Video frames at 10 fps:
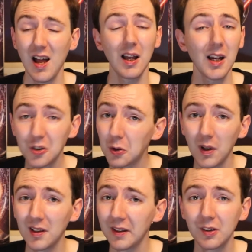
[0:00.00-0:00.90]
I actually
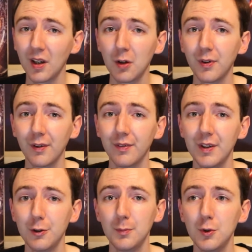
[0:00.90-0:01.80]
quite like the soundtrack for
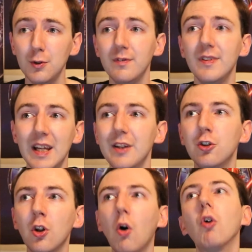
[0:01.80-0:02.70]
this movie. It's
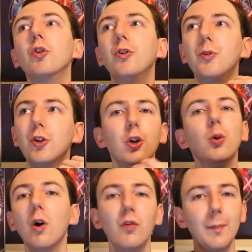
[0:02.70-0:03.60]
not too
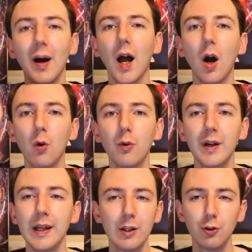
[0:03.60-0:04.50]

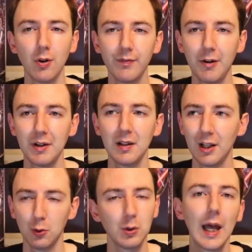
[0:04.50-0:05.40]
overpowering, it's not very
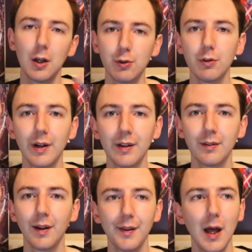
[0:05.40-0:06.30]
like orchestral or anything
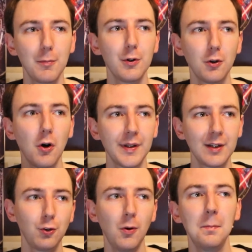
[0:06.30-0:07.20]
like that, but it's got a
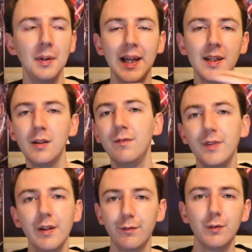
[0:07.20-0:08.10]
nice sort of blend of
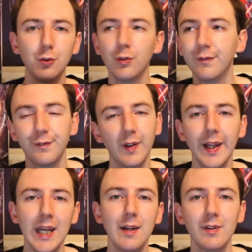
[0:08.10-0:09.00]
different sort of
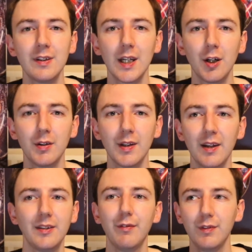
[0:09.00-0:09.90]
flavours here and there.
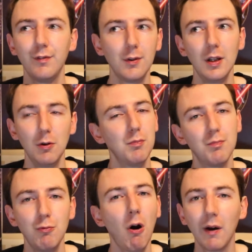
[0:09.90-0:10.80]
There's definitely a few little
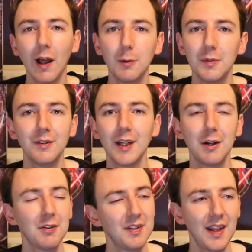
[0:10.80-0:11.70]
rock elements
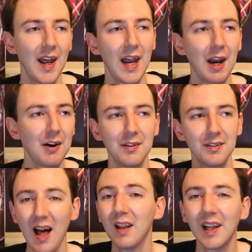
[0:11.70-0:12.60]
here and there,
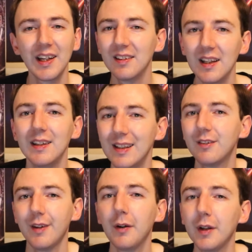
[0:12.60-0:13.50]
and I liked it. It did
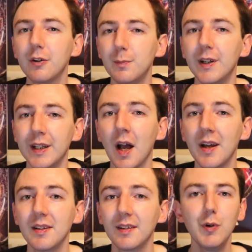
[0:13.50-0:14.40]
sound actually pretty
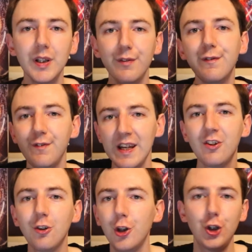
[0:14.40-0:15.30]
nice. It really
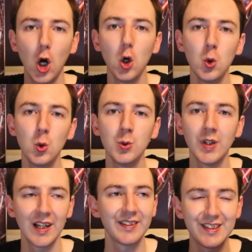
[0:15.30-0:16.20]
fits the tone
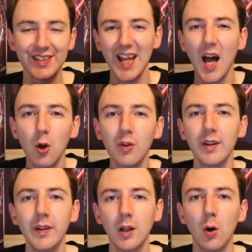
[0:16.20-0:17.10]
and style
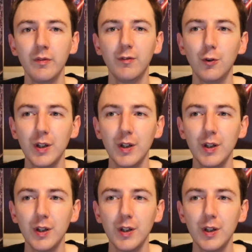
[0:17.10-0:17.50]
that they're going for,